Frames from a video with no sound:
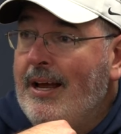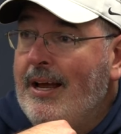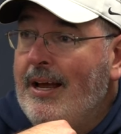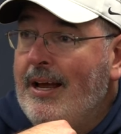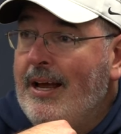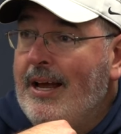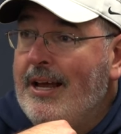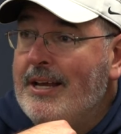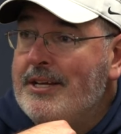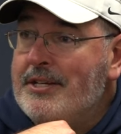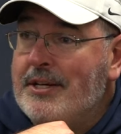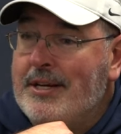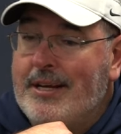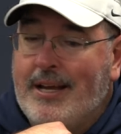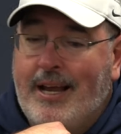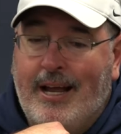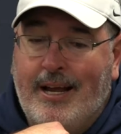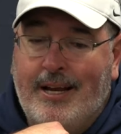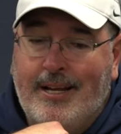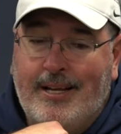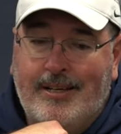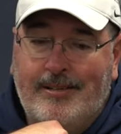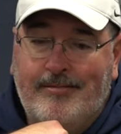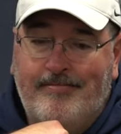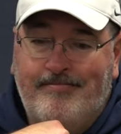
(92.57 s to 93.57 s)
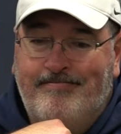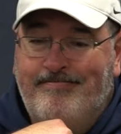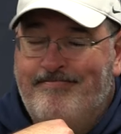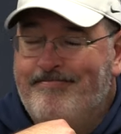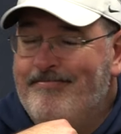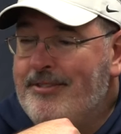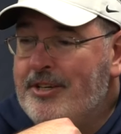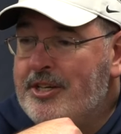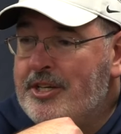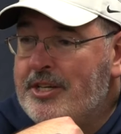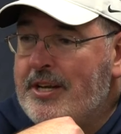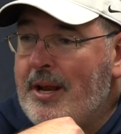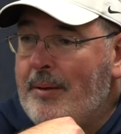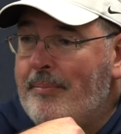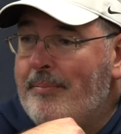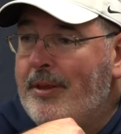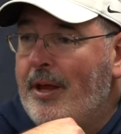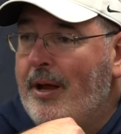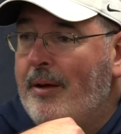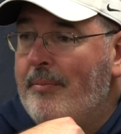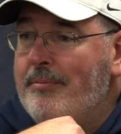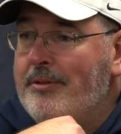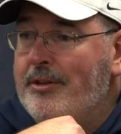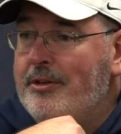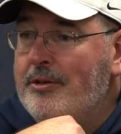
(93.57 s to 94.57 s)
hasn't kind of stepped
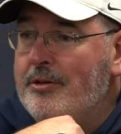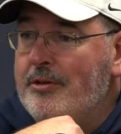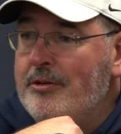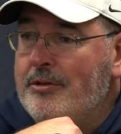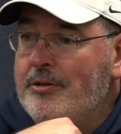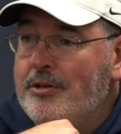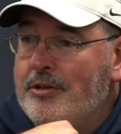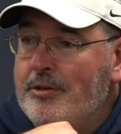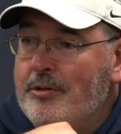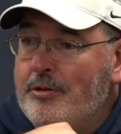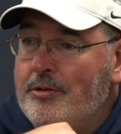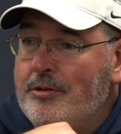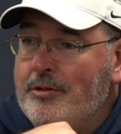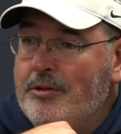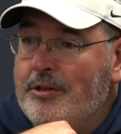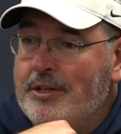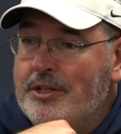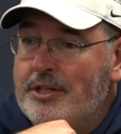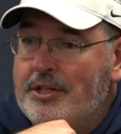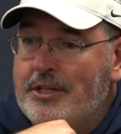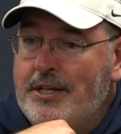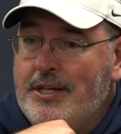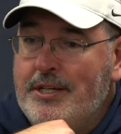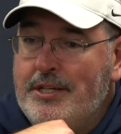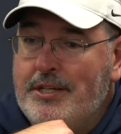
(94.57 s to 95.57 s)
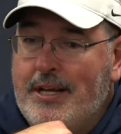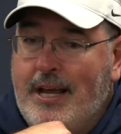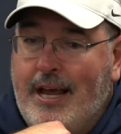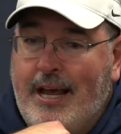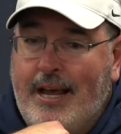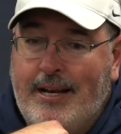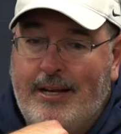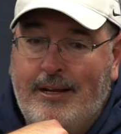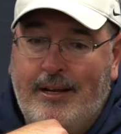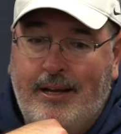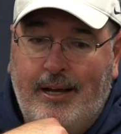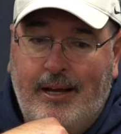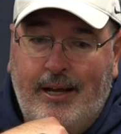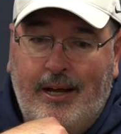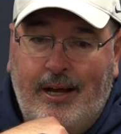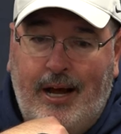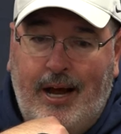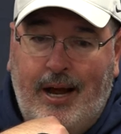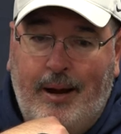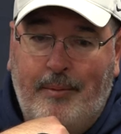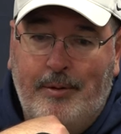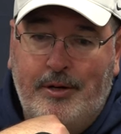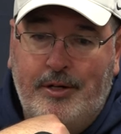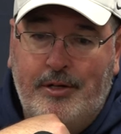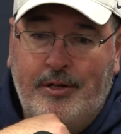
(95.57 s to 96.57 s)
up to seize that
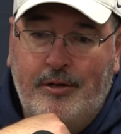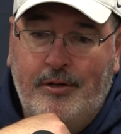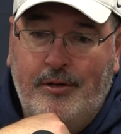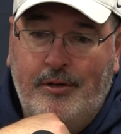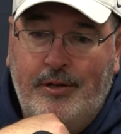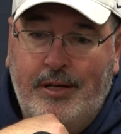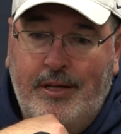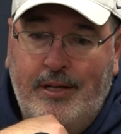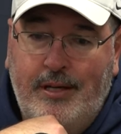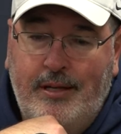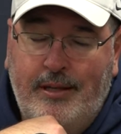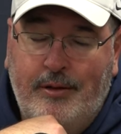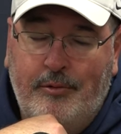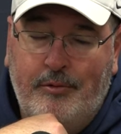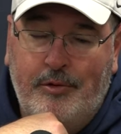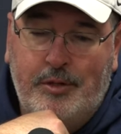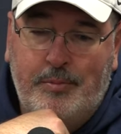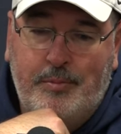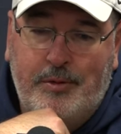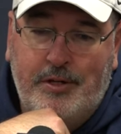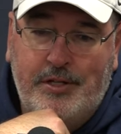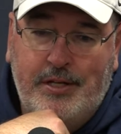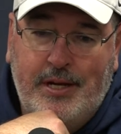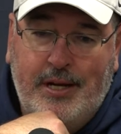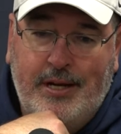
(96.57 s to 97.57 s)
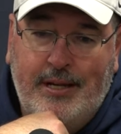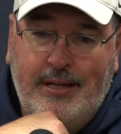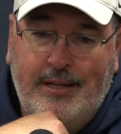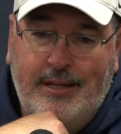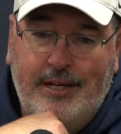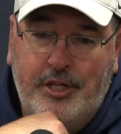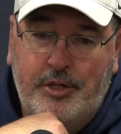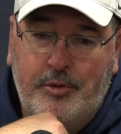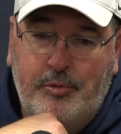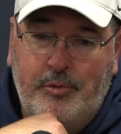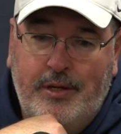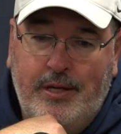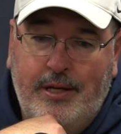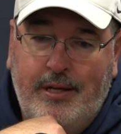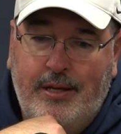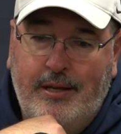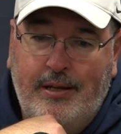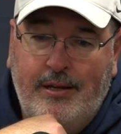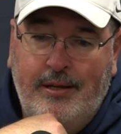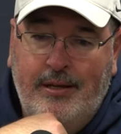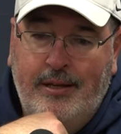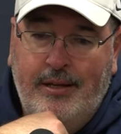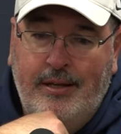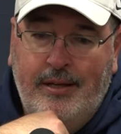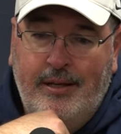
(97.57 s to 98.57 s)
opportunity that was presented this week.
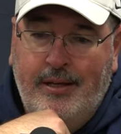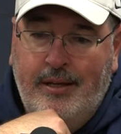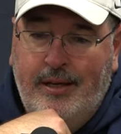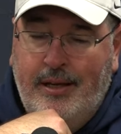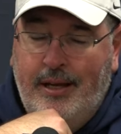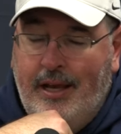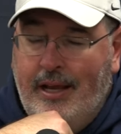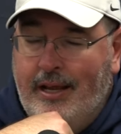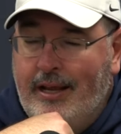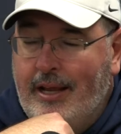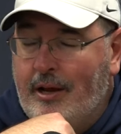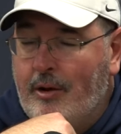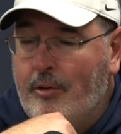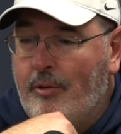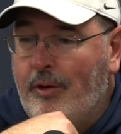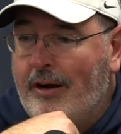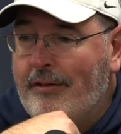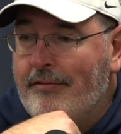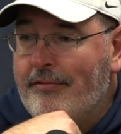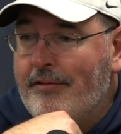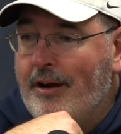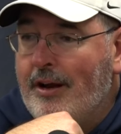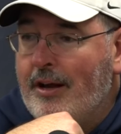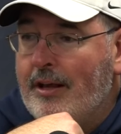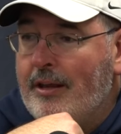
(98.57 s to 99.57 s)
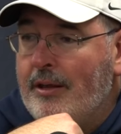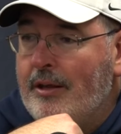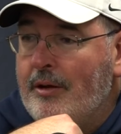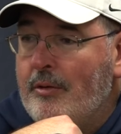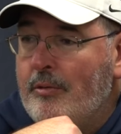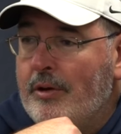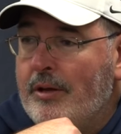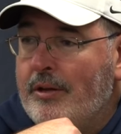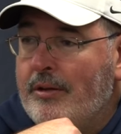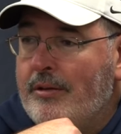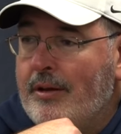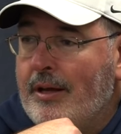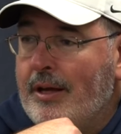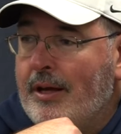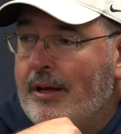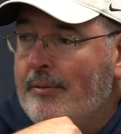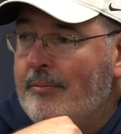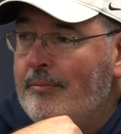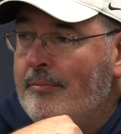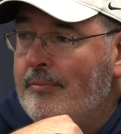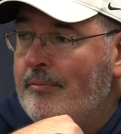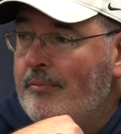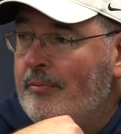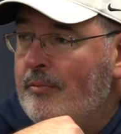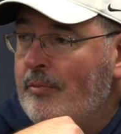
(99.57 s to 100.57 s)
And then, quite frankly, with
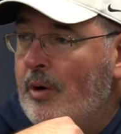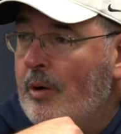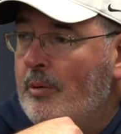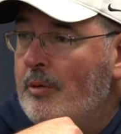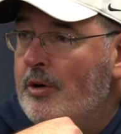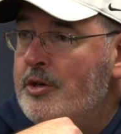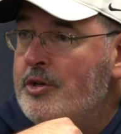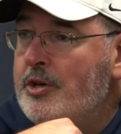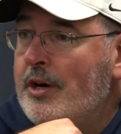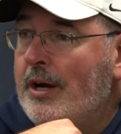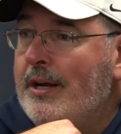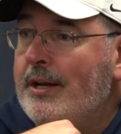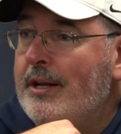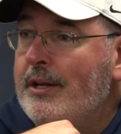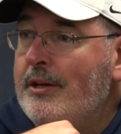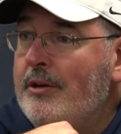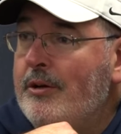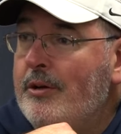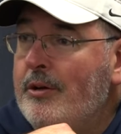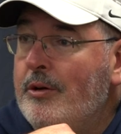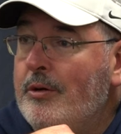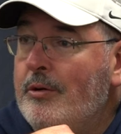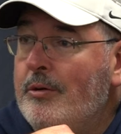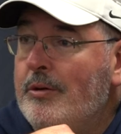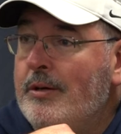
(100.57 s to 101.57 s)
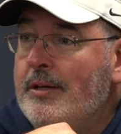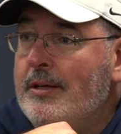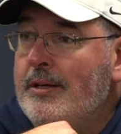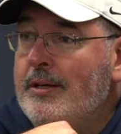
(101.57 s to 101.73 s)
what we're trying to do